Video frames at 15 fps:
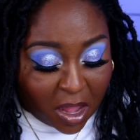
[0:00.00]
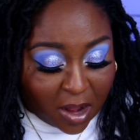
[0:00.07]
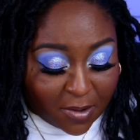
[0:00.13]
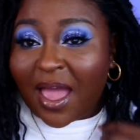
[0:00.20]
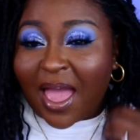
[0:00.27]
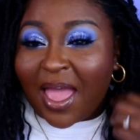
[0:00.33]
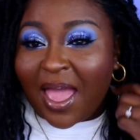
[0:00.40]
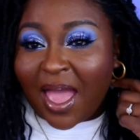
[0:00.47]

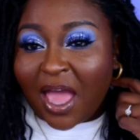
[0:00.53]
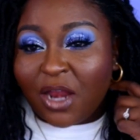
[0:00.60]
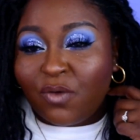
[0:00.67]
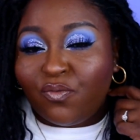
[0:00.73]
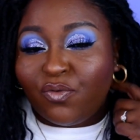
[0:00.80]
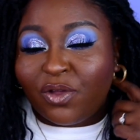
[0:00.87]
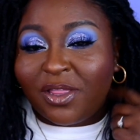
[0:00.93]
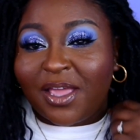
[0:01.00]
I had
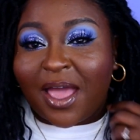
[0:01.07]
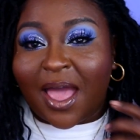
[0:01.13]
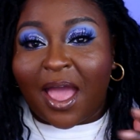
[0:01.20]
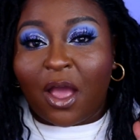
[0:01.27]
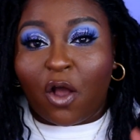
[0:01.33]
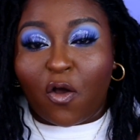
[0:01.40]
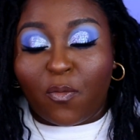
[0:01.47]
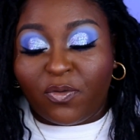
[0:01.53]
really high
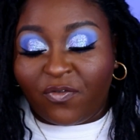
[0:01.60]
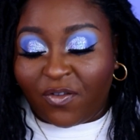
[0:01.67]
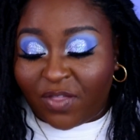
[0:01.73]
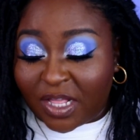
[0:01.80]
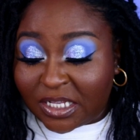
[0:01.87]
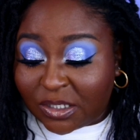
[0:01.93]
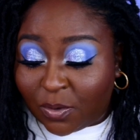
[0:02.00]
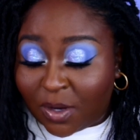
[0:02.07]
hopes for
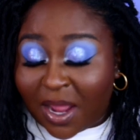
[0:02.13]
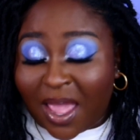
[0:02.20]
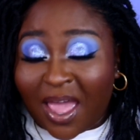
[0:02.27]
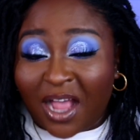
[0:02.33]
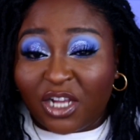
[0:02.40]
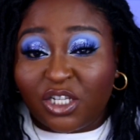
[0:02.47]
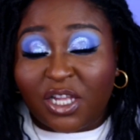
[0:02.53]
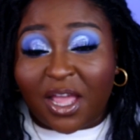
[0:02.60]
this one. I
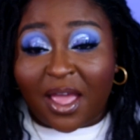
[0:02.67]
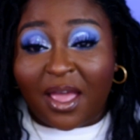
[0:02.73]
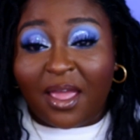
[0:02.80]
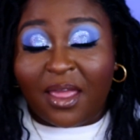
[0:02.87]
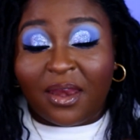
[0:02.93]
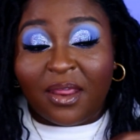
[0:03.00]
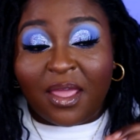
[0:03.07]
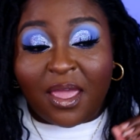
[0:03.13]
actually
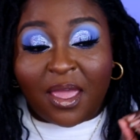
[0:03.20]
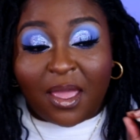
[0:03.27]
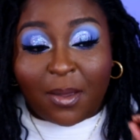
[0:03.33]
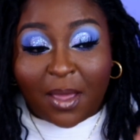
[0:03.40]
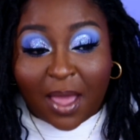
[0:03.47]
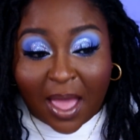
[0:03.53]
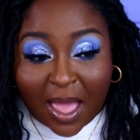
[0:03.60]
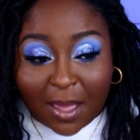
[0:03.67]
had
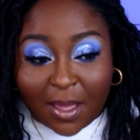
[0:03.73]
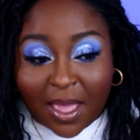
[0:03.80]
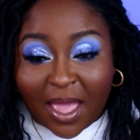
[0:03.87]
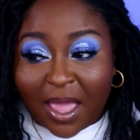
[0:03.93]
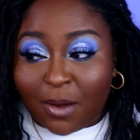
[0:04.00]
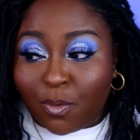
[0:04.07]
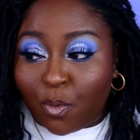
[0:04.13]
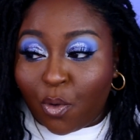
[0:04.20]
ha
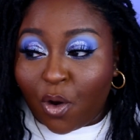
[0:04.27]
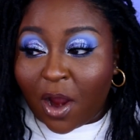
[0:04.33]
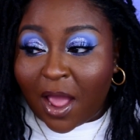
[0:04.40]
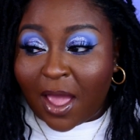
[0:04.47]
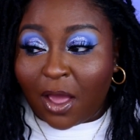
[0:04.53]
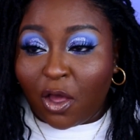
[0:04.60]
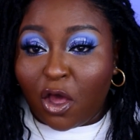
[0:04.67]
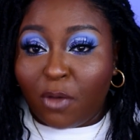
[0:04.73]
had more
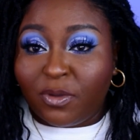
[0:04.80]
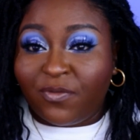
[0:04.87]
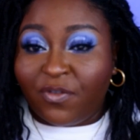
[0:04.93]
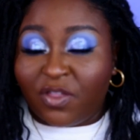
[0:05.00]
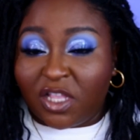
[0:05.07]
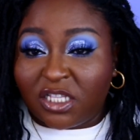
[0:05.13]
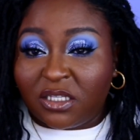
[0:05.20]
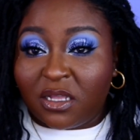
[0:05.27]
high hopes for
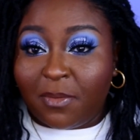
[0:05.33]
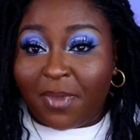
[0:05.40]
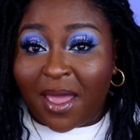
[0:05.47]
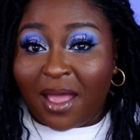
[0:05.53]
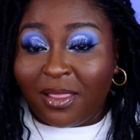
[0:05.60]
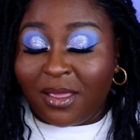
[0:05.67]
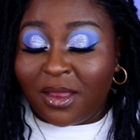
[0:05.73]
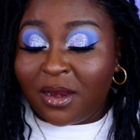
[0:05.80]
this
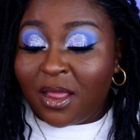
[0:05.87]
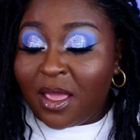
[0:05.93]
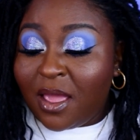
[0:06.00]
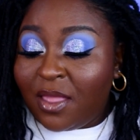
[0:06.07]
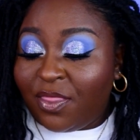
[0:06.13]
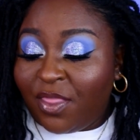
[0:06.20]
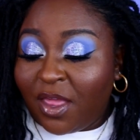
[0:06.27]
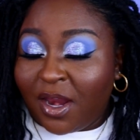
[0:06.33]
palette
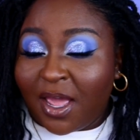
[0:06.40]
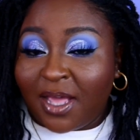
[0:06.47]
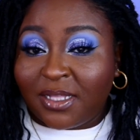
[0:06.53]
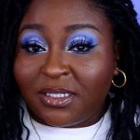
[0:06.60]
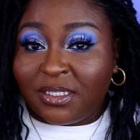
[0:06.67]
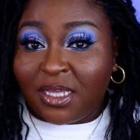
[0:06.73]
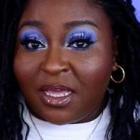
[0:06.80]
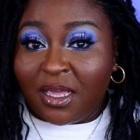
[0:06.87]
than I
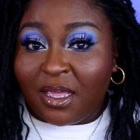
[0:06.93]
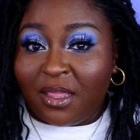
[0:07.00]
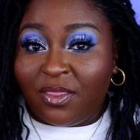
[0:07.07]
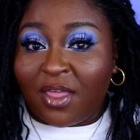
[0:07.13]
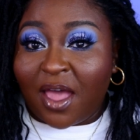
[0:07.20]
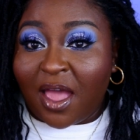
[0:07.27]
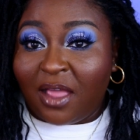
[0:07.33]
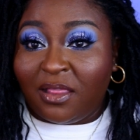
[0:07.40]
did
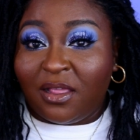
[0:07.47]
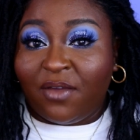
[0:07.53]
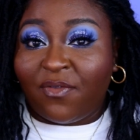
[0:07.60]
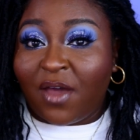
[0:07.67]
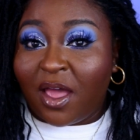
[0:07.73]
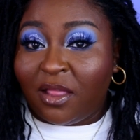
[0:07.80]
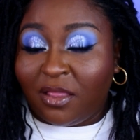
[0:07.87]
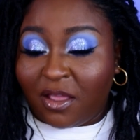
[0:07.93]
the I Live,
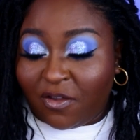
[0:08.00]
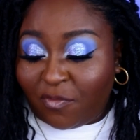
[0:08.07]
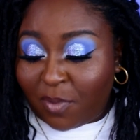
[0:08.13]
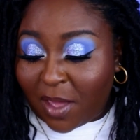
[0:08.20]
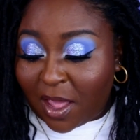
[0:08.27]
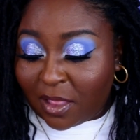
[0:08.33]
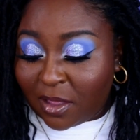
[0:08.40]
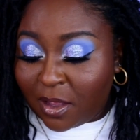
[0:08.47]
I Love
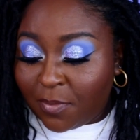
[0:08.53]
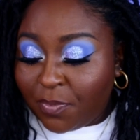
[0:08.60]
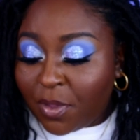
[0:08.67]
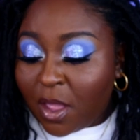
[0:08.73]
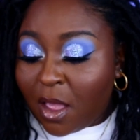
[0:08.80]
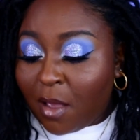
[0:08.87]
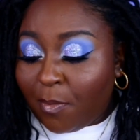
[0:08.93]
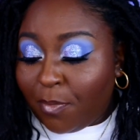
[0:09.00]
palette.
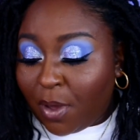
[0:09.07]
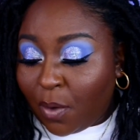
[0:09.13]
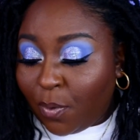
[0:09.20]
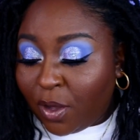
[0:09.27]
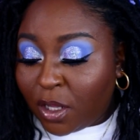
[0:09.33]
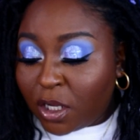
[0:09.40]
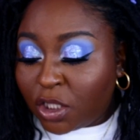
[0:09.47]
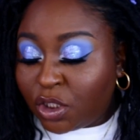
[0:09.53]
But we're
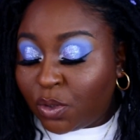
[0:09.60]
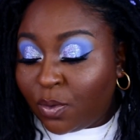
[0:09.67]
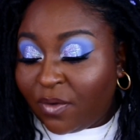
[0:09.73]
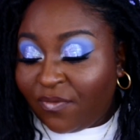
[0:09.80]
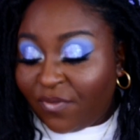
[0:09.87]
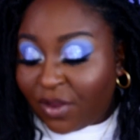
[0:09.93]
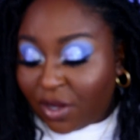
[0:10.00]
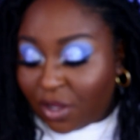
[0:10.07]
going to do a
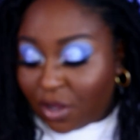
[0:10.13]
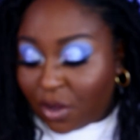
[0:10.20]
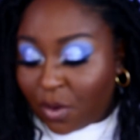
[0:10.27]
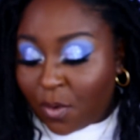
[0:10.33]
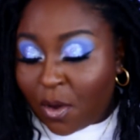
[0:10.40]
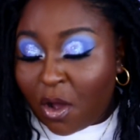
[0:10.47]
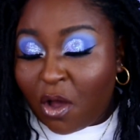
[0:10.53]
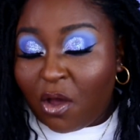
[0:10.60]

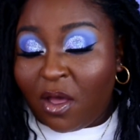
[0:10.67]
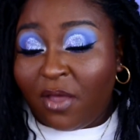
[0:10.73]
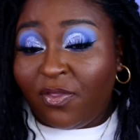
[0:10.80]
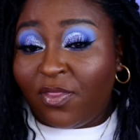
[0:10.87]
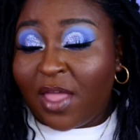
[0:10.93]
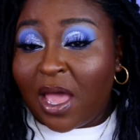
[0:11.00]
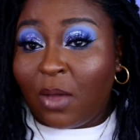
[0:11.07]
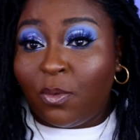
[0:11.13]
video on
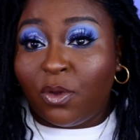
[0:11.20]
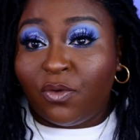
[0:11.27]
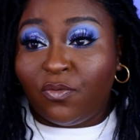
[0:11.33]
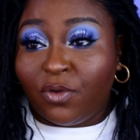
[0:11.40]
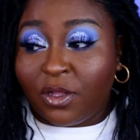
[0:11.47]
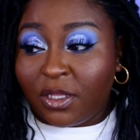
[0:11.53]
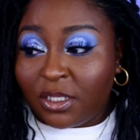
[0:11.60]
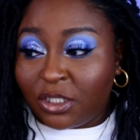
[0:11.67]
that one
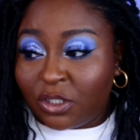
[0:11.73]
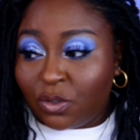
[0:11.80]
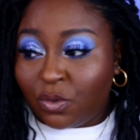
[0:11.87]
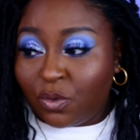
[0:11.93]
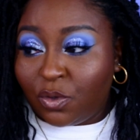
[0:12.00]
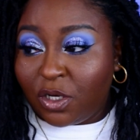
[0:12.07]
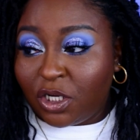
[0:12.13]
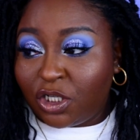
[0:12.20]
really
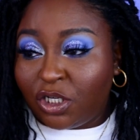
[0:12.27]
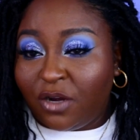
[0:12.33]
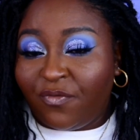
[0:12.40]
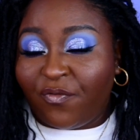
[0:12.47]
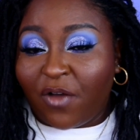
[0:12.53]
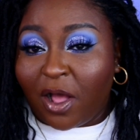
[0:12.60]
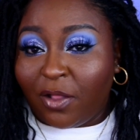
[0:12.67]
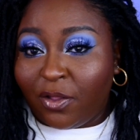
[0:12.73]
soon. It should
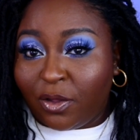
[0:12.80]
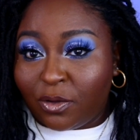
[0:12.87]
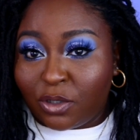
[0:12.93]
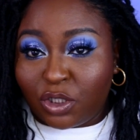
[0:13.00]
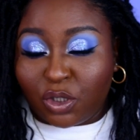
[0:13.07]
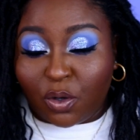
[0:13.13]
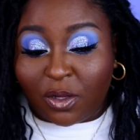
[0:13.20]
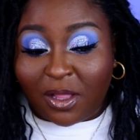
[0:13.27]
follow
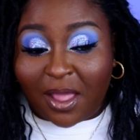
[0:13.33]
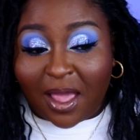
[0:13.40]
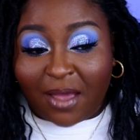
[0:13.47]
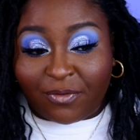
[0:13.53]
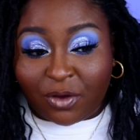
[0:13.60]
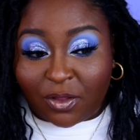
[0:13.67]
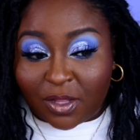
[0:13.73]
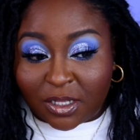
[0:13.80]
shortly
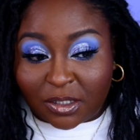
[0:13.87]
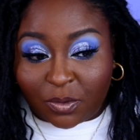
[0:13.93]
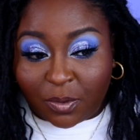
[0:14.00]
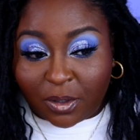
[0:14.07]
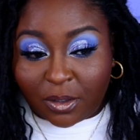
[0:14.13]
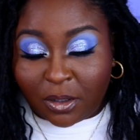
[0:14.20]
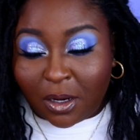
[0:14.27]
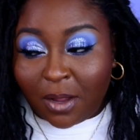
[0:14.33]
after this
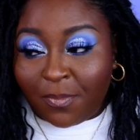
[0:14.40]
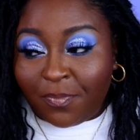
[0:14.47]
one.